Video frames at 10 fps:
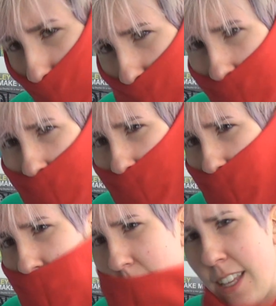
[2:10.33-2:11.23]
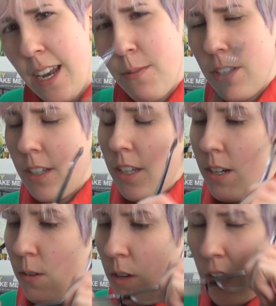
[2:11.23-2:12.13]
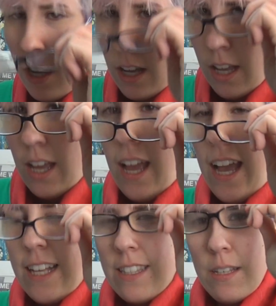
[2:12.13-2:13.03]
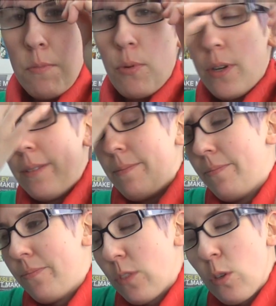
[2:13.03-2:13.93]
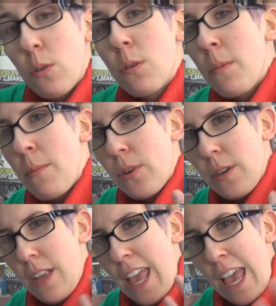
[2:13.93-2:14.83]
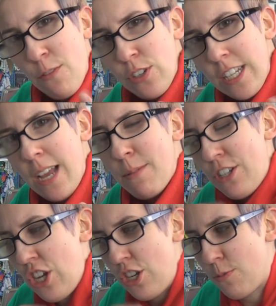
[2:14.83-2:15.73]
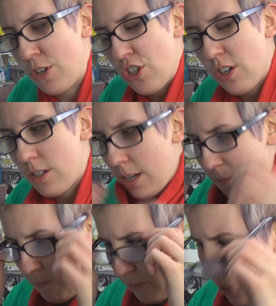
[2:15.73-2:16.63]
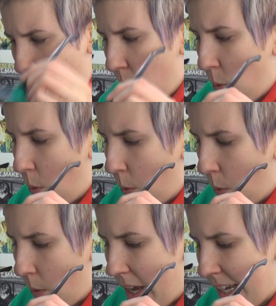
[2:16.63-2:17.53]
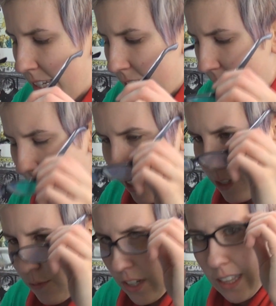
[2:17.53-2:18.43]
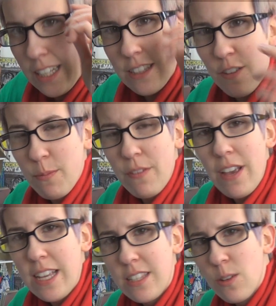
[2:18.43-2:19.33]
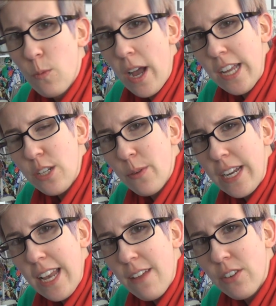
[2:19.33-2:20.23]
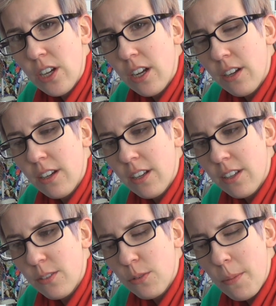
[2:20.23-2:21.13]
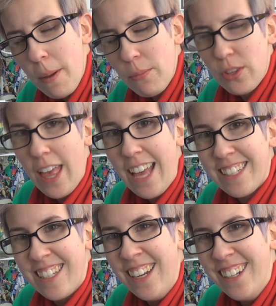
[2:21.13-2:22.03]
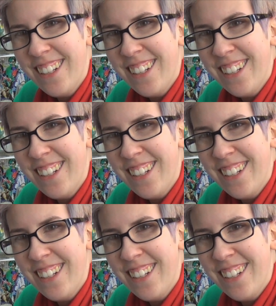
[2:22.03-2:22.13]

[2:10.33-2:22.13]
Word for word: you would think that I would, you know, at some point, remember every time I change my shirt, I had to take these fucking things off my face. Why do I never remember that?